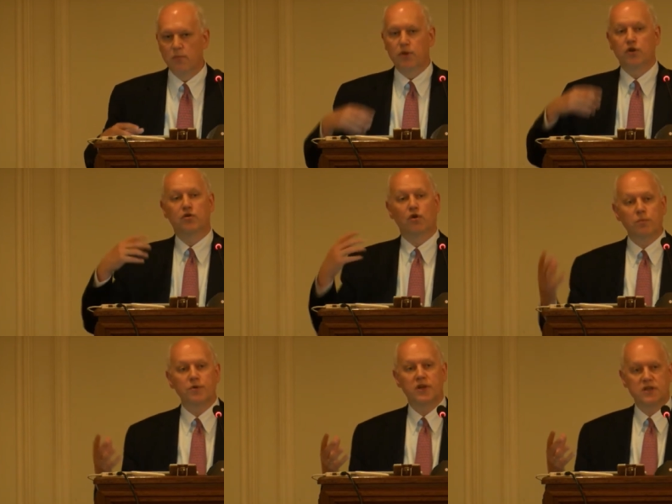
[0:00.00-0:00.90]
But the
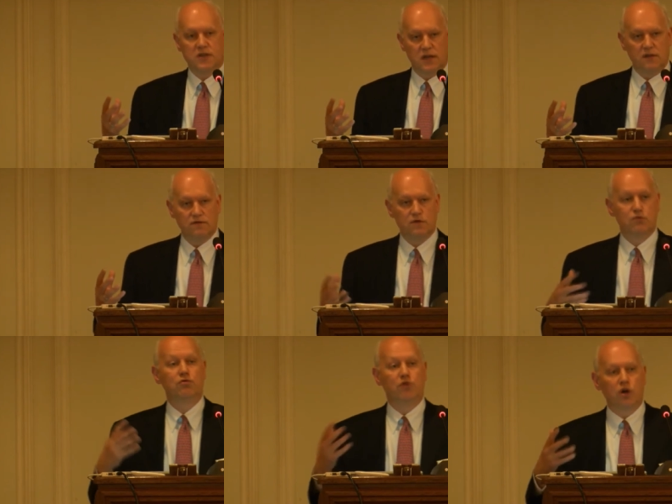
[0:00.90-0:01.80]
corporate executives
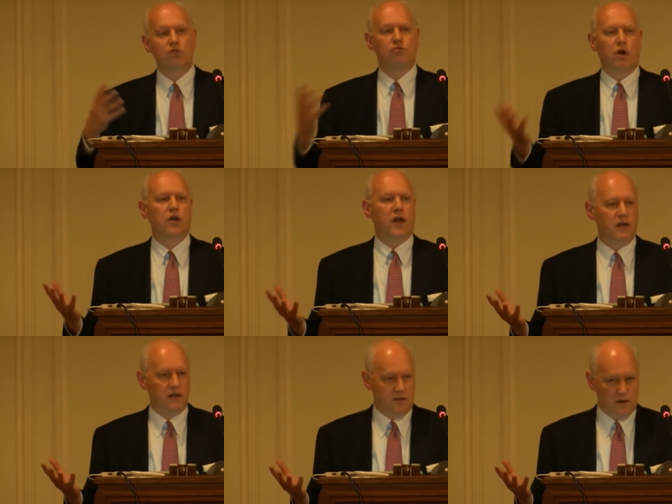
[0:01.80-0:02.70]
do not run
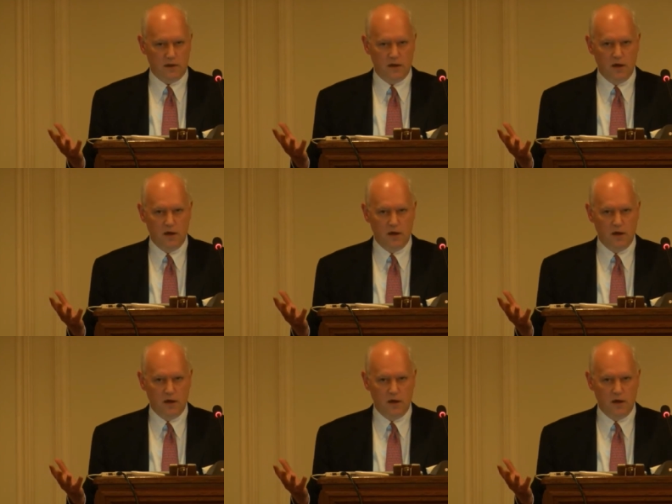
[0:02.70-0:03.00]
anything.